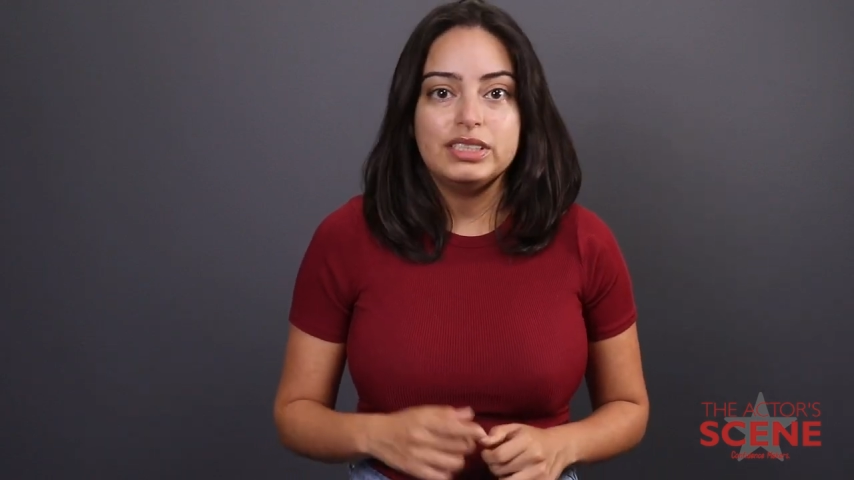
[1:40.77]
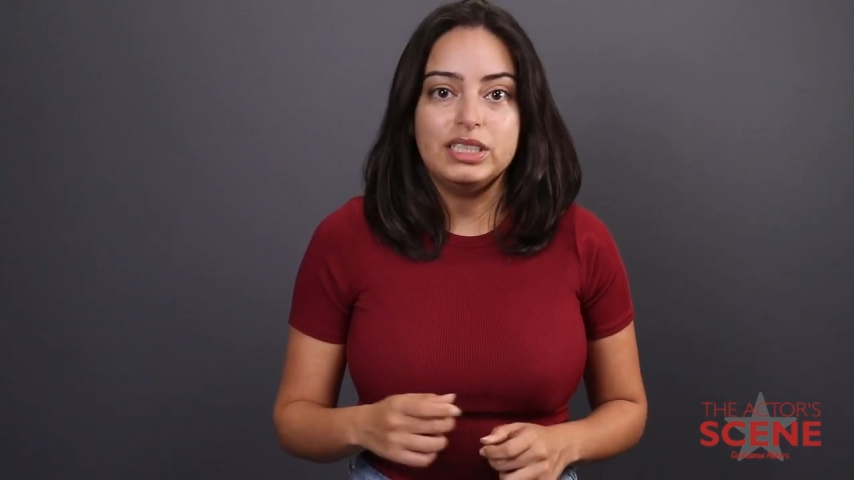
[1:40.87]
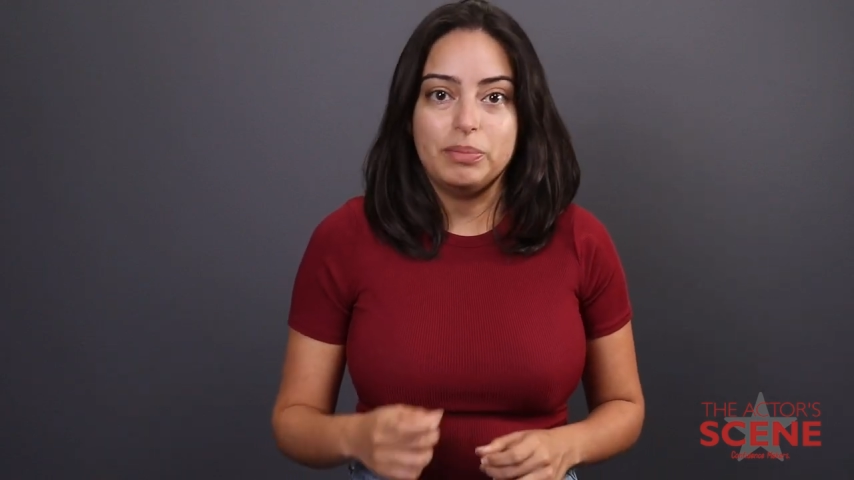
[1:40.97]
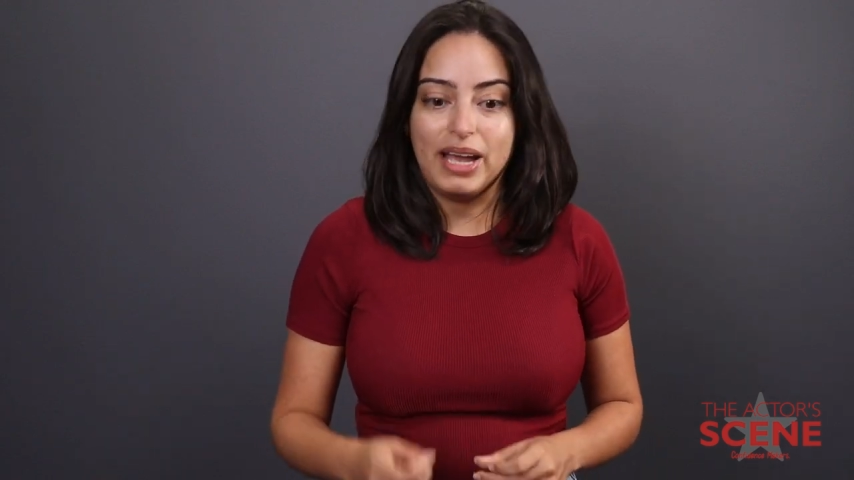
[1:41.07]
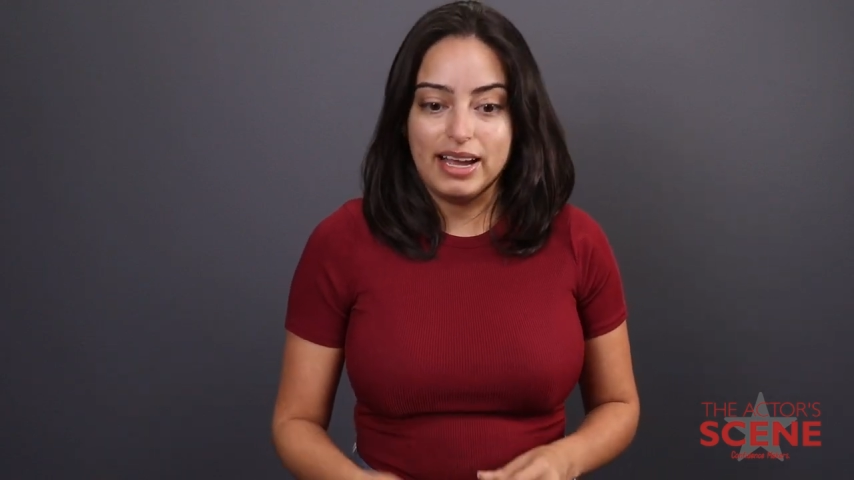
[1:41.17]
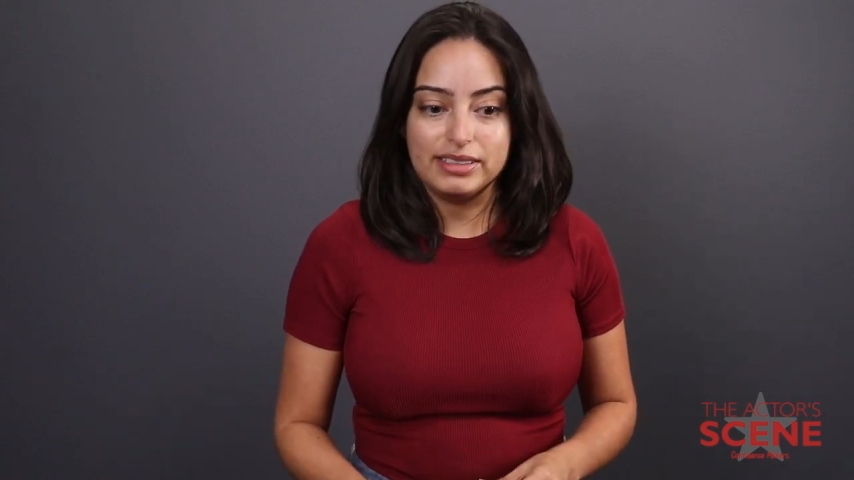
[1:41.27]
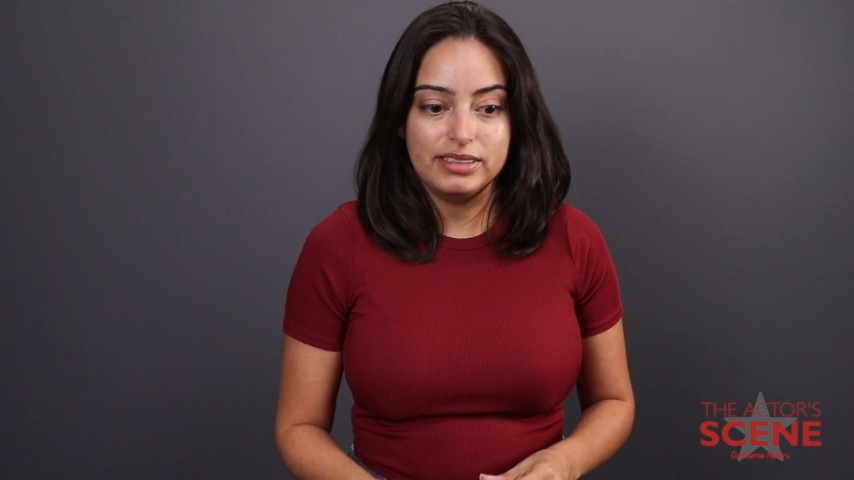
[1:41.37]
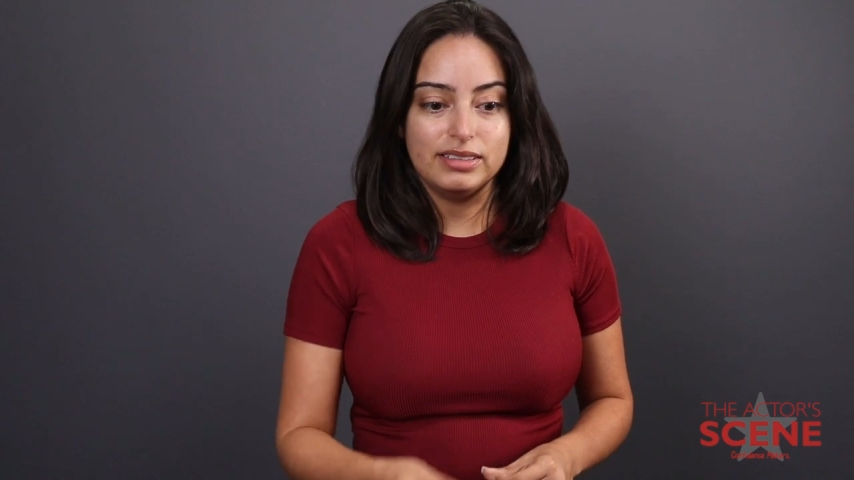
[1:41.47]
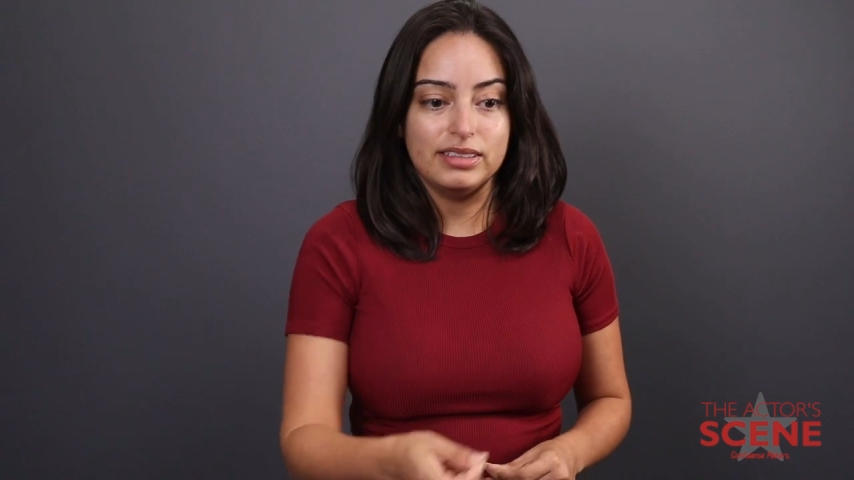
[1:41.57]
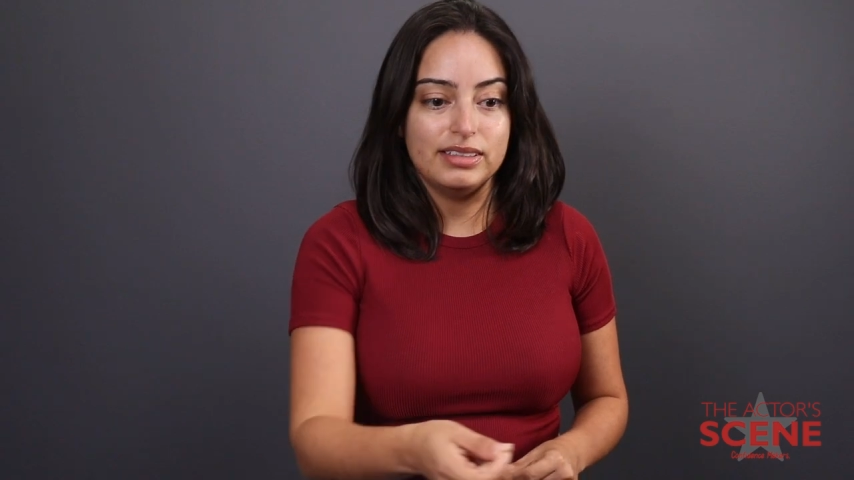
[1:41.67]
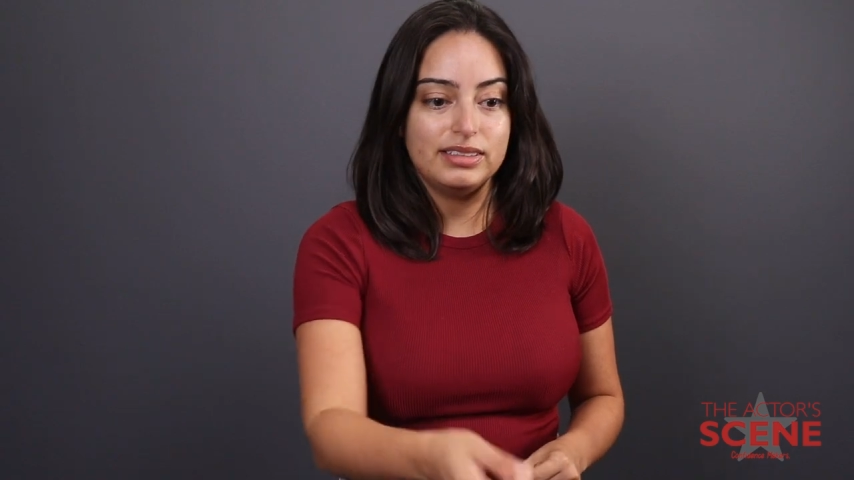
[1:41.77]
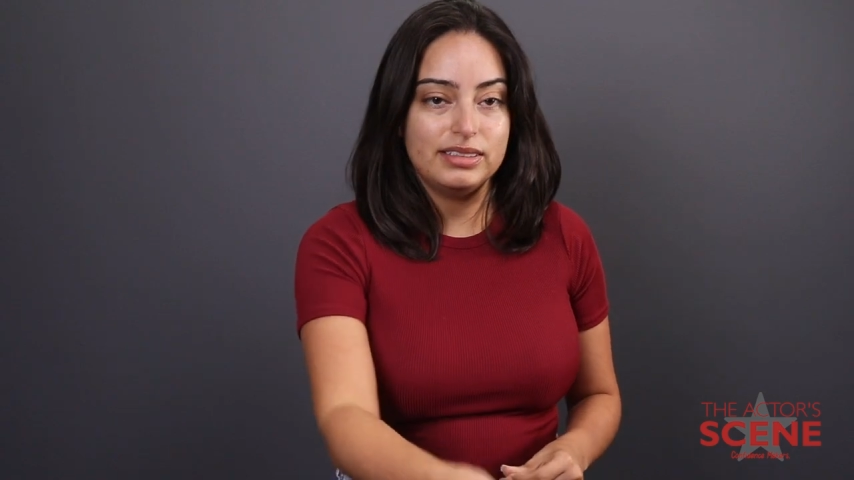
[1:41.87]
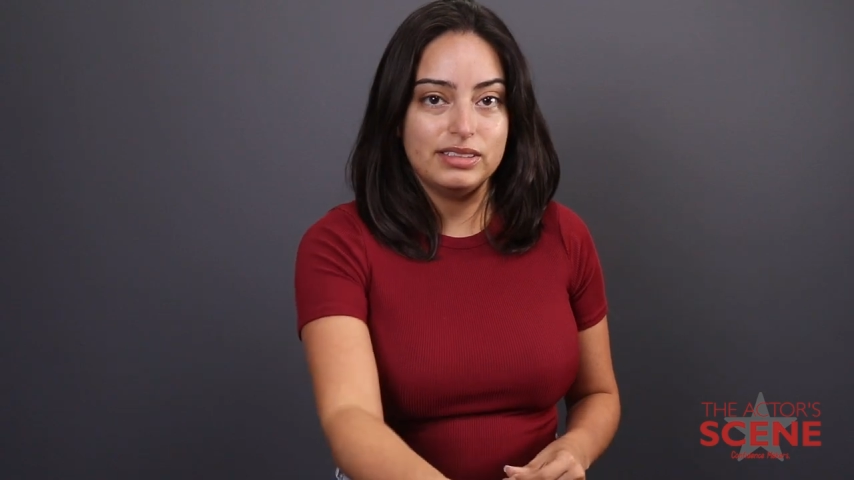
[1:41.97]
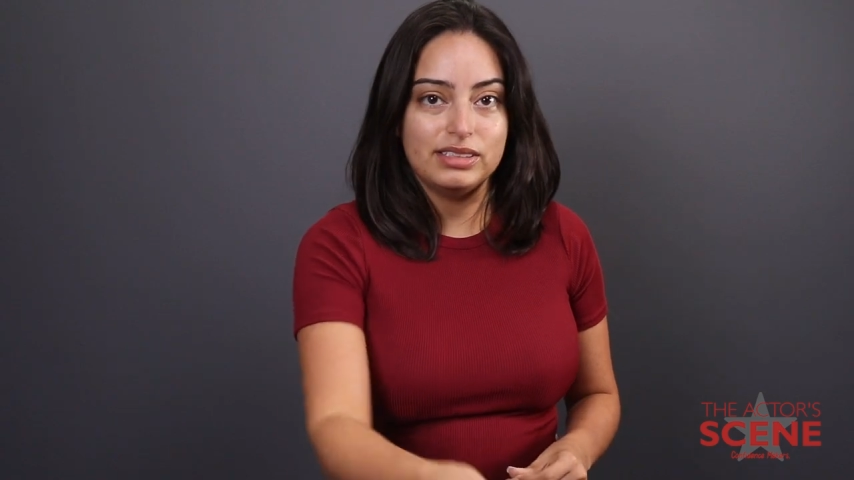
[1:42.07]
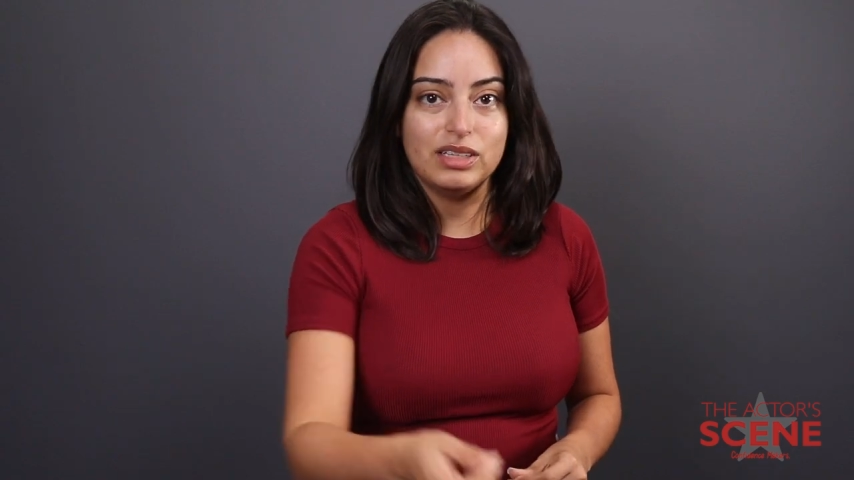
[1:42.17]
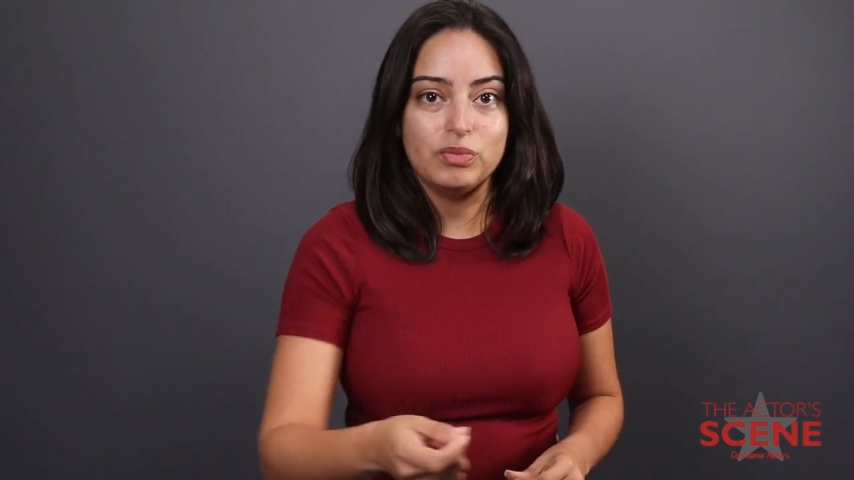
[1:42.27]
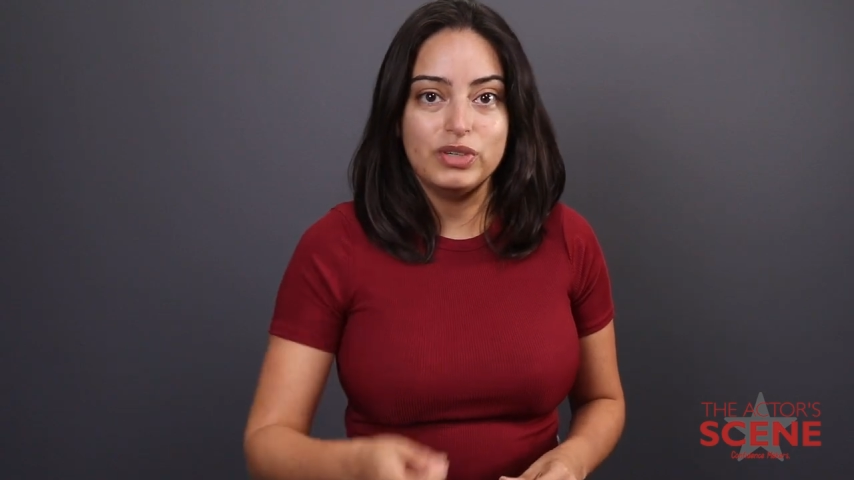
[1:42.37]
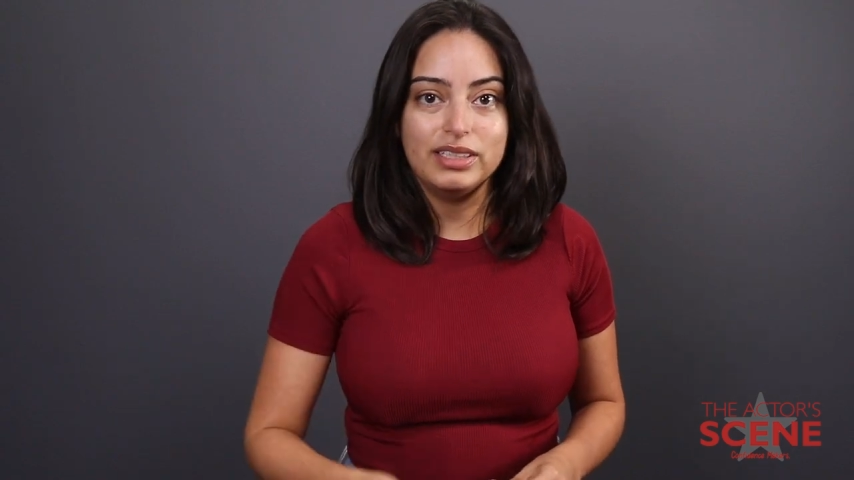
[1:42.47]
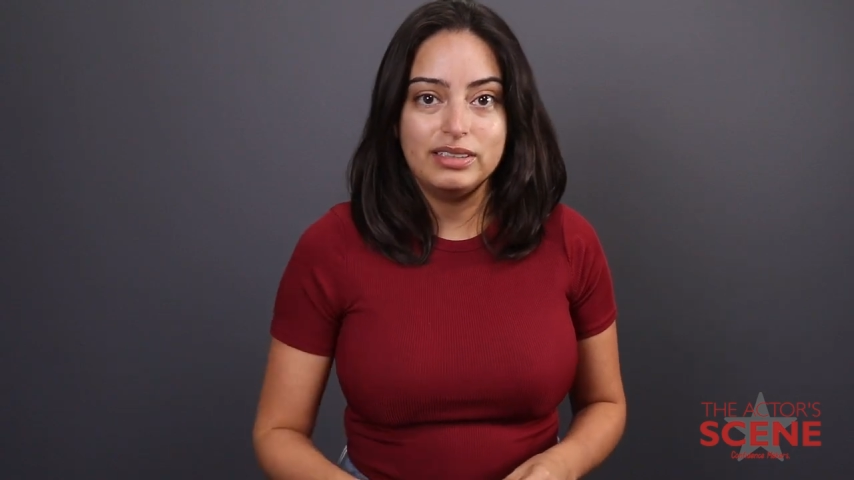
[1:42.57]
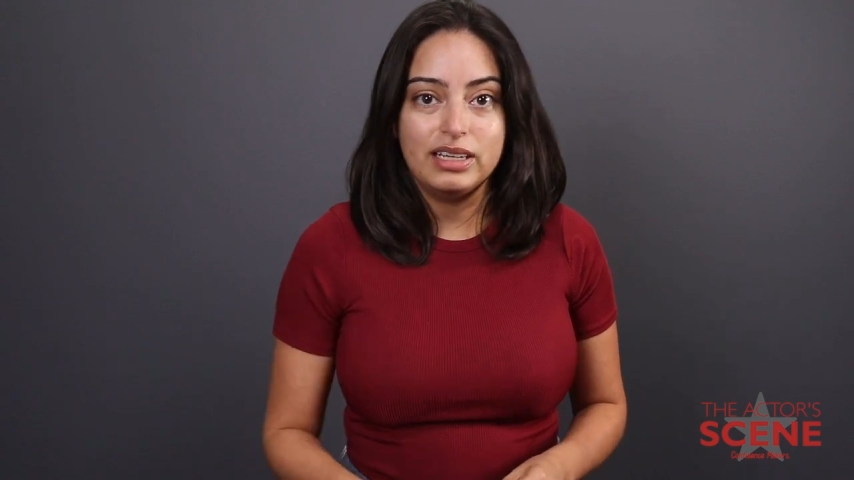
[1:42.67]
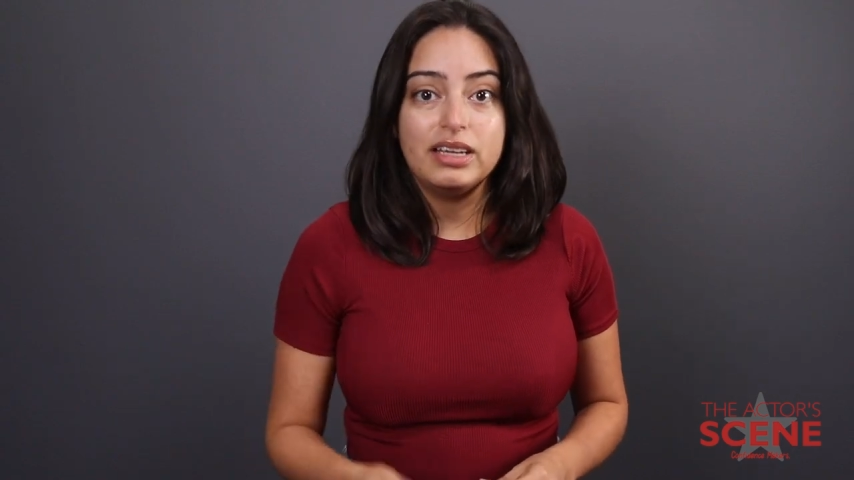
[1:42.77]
she passes this to someone,